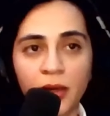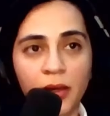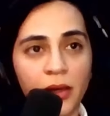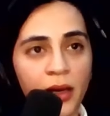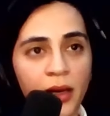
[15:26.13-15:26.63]

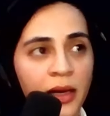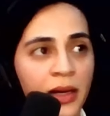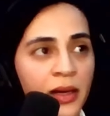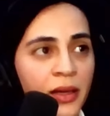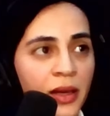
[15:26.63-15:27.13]

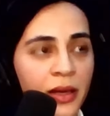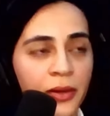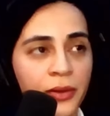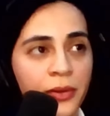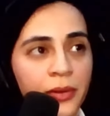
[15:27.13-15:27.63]
I don't
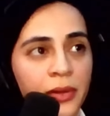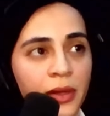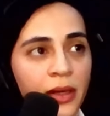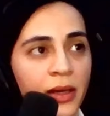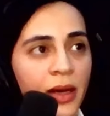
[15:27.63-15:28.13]
know,
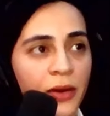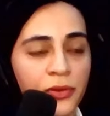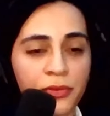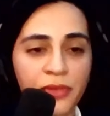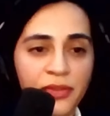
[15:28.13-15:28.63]
how your
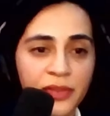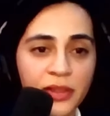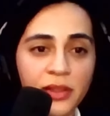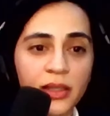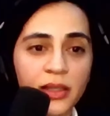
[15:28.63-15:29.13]

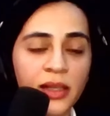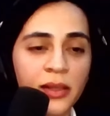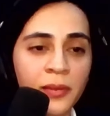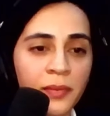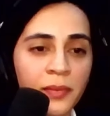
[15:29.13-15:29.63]
refund
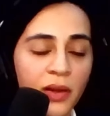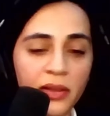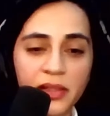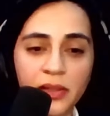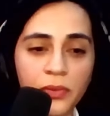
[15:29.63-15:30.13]

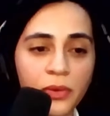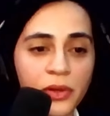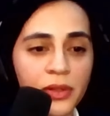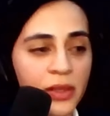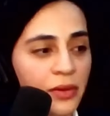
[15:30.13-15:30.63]
policy
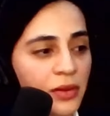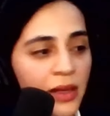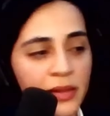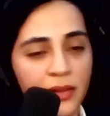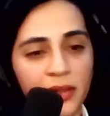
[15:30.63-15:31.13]
works, how your
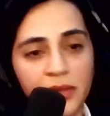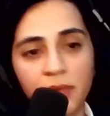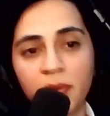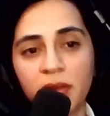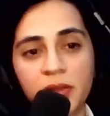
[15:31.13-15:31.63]
cancellation
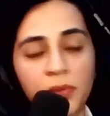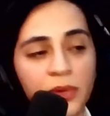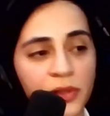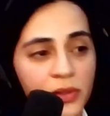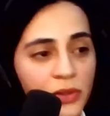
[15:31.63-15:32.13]
policy
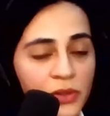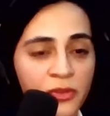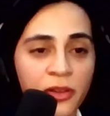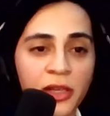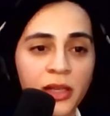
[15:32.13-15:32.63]
works, just
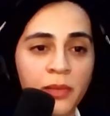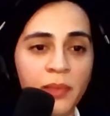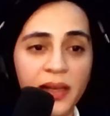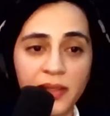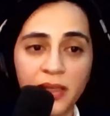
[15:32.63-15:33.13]
very
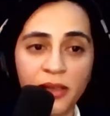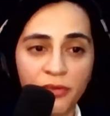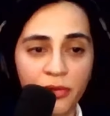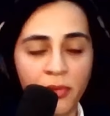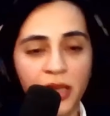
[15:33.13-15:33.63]
basic
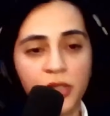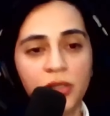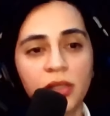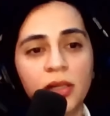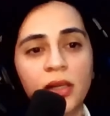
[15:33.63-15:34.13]

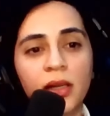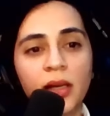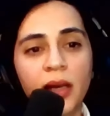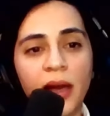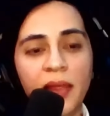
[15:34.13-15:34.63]
information.
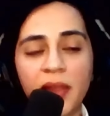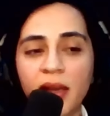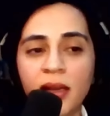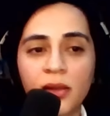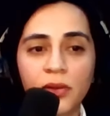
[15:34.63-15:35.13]
And
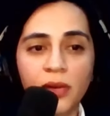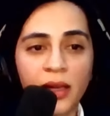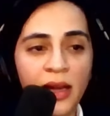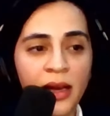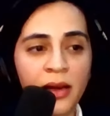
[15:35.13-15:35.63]
then you can
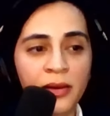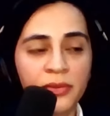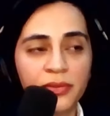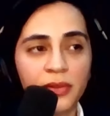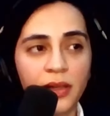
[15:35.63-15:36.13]
have
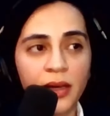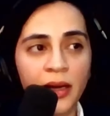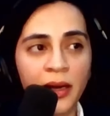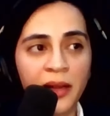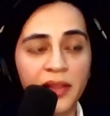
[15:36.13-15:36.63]

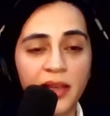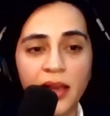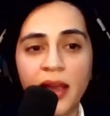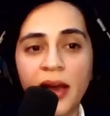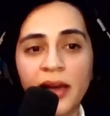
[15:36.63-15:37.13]
the
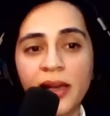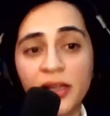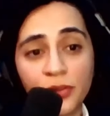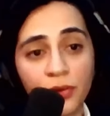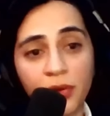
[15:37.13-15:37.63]
AI
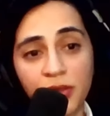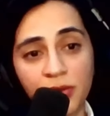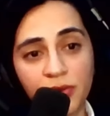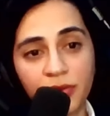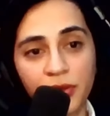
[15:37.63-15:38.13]
answer
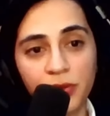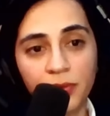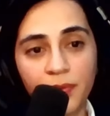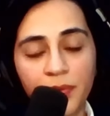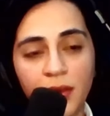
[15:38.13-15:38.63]
questions for you.
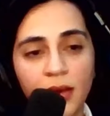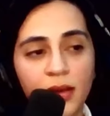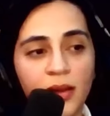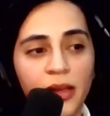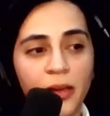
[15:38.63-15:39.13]

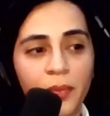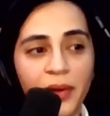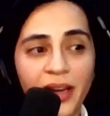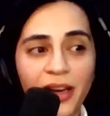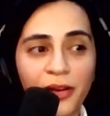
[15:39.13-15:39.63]
But
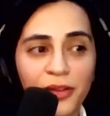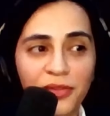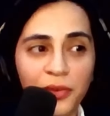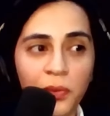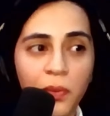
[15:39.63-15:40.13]
now if
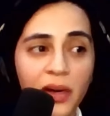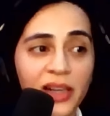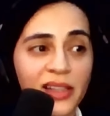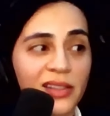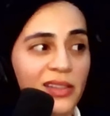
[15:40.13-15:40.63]
you
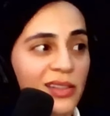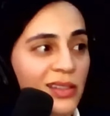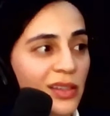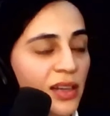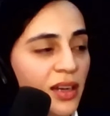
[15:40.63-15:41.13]
want
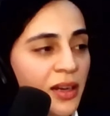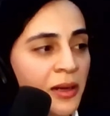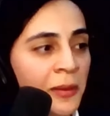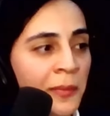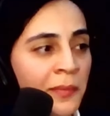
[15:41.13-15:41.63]

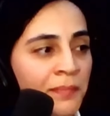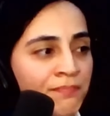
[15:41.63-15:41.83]
to